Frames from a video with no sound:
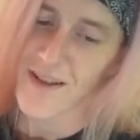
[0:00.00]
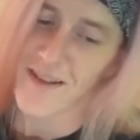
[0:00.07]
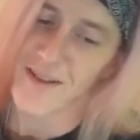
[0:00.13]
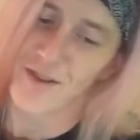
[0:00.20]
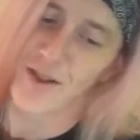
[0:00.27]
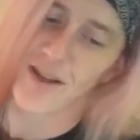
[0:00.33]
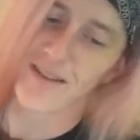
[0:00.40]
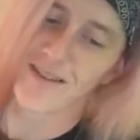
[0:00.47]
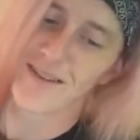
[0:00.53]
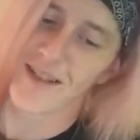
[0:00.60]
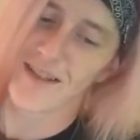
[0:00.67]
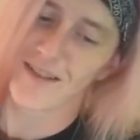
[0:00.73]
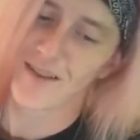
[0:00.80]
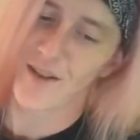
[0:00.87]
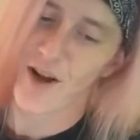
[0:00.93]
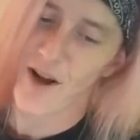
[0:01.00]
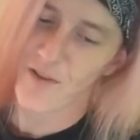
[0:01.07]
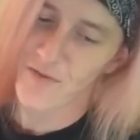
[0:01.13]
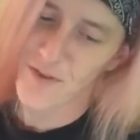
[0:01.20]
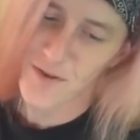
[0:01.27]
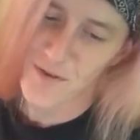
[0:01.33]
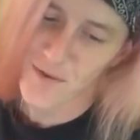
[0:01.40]
Sean says,
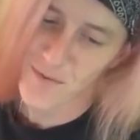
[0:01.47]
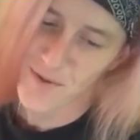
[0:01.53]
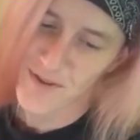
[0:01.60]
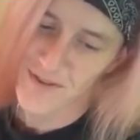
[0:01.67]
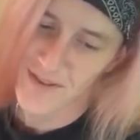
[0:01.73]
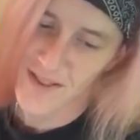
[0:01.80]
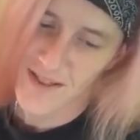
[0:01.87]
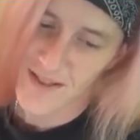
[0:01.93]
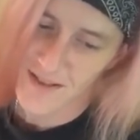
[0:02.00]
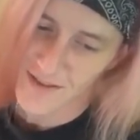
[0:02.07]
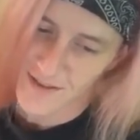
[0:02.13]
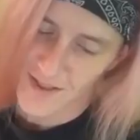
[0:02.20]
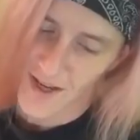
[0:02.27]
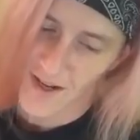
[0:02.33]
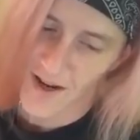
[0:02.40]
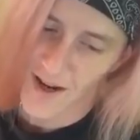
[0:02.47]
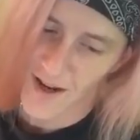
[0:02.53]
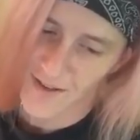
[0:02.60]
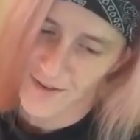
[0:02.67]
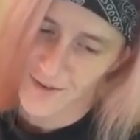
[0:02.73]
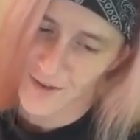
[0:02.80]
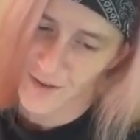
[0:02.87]
coffee with whiskey and a side of
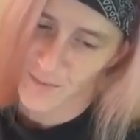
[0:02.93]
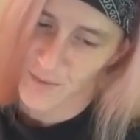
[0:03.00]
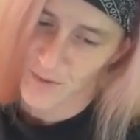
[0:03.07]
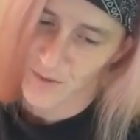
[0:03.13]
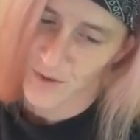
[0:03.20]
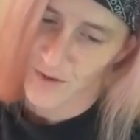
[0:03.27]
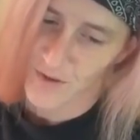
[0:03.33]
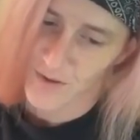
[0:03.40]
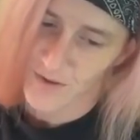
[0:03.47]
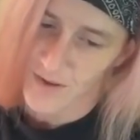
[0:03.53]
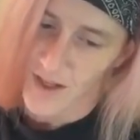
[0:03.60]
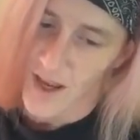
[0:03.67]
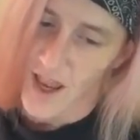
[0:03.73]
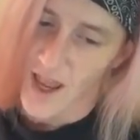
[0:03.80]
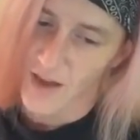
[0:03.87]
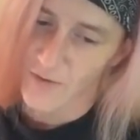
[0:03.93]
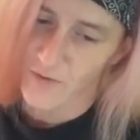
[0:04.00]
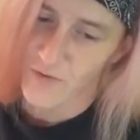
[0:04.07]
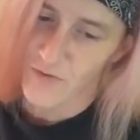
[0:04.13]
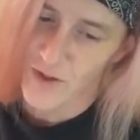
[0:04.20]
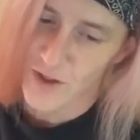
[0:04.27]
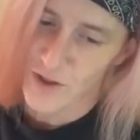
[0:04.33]
hot cinnamon rolls and
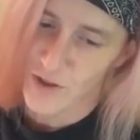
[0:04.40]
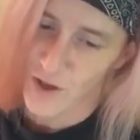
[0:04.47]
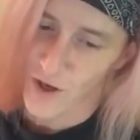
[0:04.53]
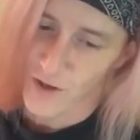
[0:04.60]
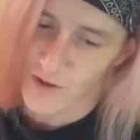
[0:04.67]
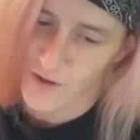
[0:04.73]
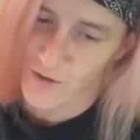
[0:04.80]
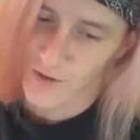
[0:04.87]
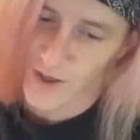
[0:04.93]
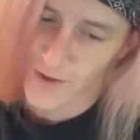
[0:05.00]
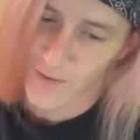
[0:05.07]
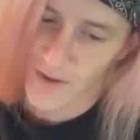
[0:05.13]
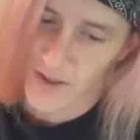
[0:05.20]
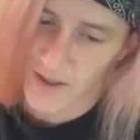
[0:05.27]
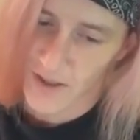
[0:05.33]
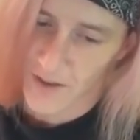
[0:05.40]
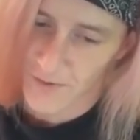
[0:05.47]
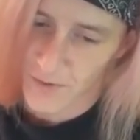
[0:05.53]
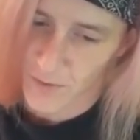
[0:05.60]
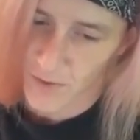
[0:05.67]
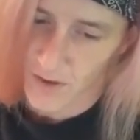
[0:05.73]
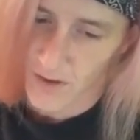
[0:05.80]
fish talks. Great way to get off
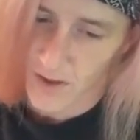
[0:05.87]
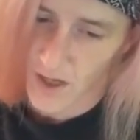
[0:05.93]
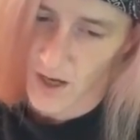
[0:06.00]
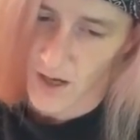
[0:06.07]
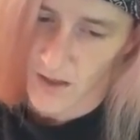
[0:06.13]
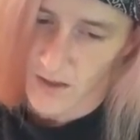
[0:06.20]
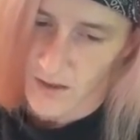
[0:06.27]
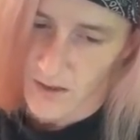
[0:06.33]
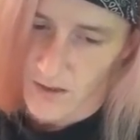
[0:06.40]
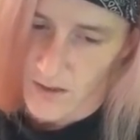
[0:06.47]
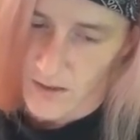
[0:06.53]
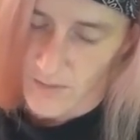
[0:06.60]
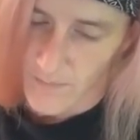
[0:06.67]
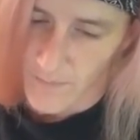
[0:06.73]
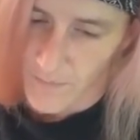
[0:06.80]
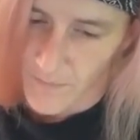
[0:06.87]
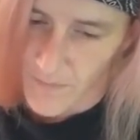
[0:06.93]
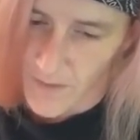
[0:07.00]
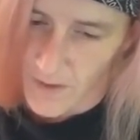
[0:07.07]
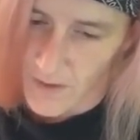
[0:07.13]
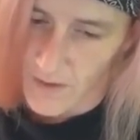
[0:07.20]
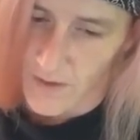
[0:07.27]
to work. Yeah.
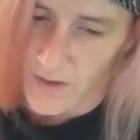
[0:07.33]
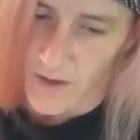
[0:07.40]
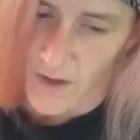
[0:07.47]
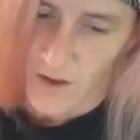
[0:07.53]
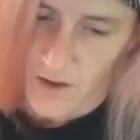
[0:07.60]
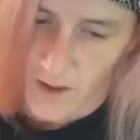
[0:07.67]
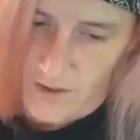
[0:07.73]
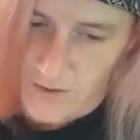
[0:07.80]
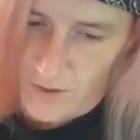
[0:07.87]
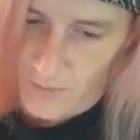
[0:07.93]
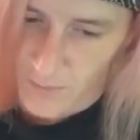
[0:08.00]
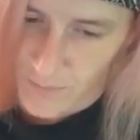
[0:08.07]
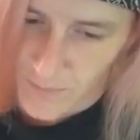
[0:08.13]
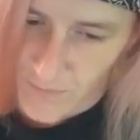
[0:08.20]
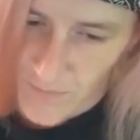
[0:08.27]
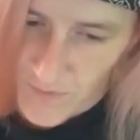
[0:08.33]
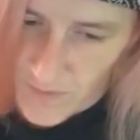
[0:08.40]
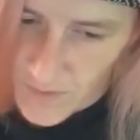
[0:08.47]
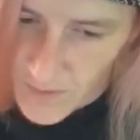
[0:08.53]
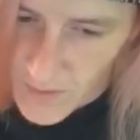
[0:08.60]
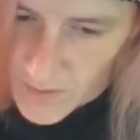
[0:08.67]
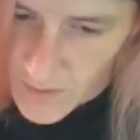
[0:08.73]
Okay, so
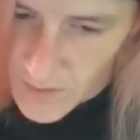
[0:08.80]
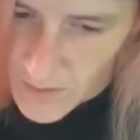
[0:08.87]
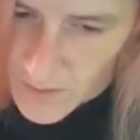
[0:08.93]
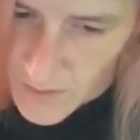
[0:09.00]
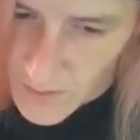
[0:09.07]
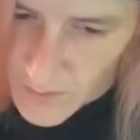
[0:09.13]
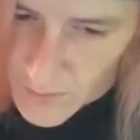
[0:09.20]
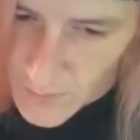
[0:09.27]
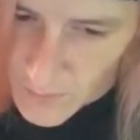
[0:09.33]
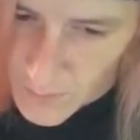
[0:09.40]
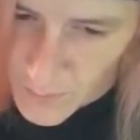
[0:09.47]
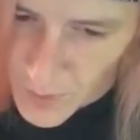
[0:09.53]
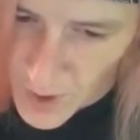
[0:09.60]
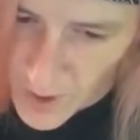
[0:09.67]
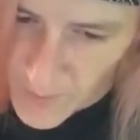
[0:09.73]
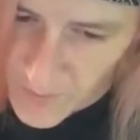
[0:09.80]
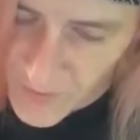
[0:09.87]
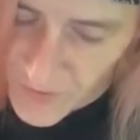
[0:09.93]
Bob